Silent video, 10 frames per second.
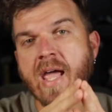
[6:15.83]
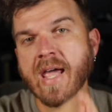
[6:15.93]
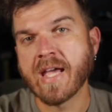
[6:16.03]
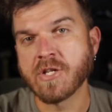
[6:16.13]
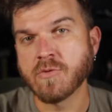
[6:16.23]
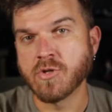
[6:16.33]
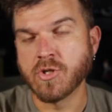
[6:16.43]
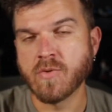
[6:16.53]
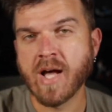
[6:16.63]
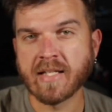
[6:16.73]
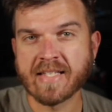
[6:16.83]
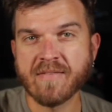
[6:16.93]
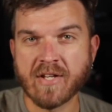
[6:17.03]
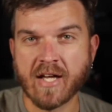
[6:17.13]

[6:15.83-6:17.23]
and you do not leave it